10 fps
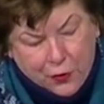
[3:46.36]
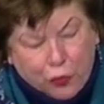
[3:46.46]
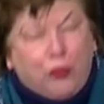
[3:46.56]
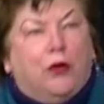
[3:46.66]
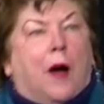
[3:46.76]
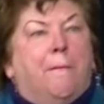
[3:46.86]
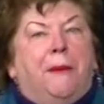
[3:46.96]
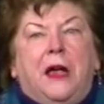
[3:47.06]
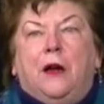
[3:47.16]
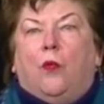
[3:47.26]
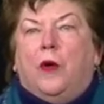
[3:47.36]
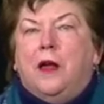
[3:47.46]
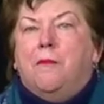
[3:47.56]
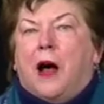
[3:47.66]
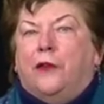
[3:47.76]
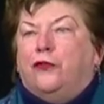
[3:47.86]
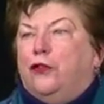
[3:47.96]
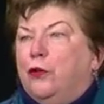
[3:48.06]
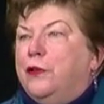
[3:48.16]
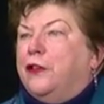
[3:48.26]
To compete, we must
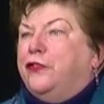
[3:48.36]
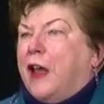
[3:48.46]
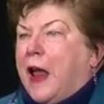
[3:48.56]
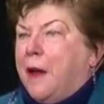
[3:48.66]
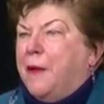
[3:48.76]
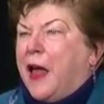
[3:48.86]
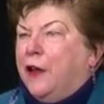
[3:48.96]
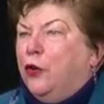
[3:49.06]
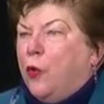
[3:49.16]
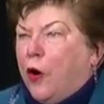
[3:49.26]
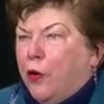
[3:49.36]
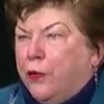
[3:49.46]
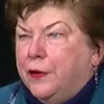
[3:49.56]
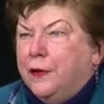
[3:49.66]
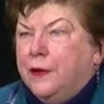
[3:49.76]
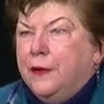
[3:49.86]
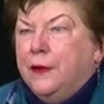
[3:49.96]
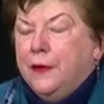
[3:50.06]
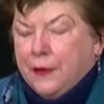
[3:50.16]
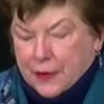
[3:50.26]
do the same," end quote.
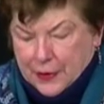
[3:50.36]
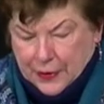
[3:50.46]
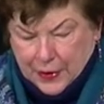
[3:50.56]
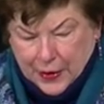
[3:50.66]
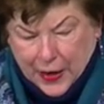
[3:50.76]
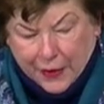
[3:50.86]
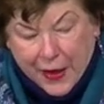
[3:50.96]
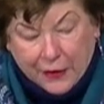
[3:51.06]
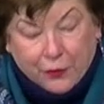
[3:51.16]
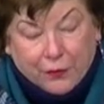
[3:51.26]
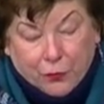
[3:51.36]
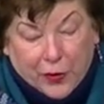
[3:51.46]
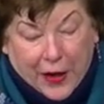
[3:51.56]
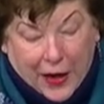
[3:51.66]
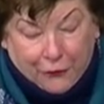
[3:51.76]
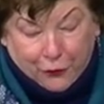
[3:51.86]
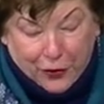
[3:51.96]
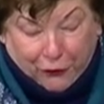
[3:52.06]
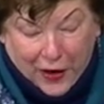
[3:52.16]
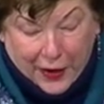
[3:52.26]
And then we
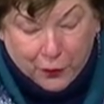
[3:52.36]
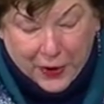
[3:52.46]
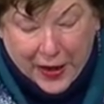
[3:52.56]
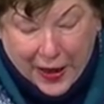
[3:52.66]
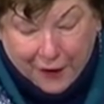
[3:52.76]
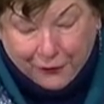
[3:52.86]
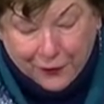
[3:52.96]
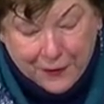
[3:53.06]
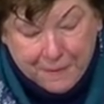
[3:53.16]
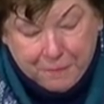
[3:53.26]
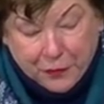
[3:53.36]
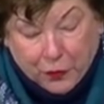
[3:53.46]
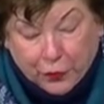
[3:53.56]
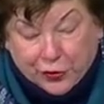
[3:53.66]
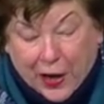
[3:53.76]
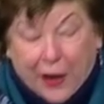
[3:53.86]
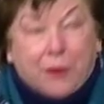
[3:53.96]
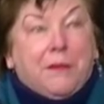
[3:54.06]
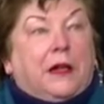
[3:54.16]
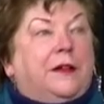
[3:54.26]
find
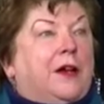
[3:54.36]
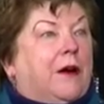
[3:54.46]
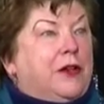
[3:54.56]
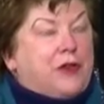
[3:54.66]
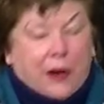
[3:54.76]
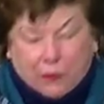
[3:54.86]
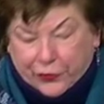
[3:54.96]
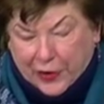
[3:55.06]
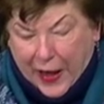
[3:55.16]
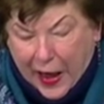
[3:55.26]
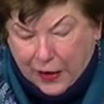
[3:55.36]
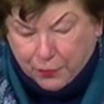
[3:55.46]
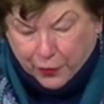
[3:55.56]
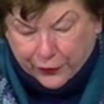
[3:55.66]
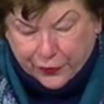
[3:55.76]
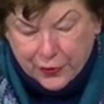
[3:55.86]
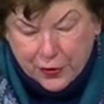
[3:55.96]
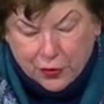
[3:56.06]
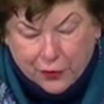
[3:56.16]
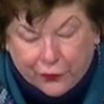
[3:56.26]
retired military generals and admirals
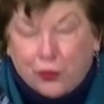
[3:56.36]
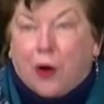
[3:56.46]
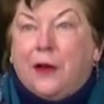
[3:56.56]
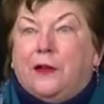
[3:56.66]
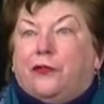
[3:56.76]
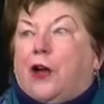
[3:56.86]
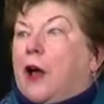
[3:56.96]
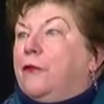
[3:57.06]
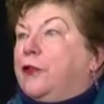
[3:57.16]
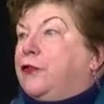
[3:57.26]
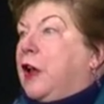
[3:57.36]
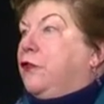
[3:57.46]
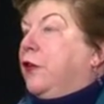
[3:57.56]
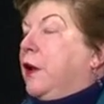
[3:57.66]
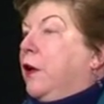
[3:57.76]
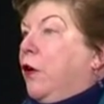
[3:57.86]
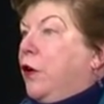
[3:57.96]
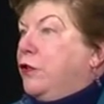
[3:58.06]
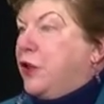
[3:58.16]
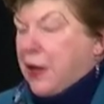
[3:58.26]
who have joined this conversation in
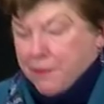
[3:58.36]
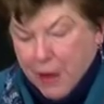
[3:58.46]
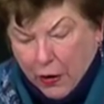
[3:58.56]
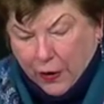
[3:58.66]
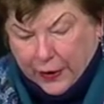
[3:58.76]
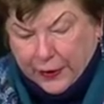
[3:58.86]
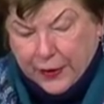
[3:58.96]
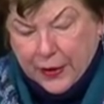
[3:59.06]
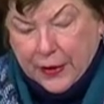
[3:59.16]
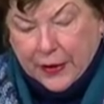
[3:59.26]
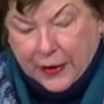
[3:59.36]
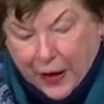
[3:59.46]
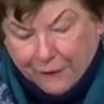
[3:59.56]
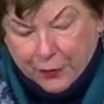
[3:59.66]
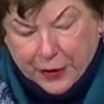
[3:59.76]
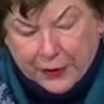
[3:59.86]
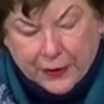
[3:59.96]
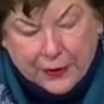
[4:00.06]
urging American government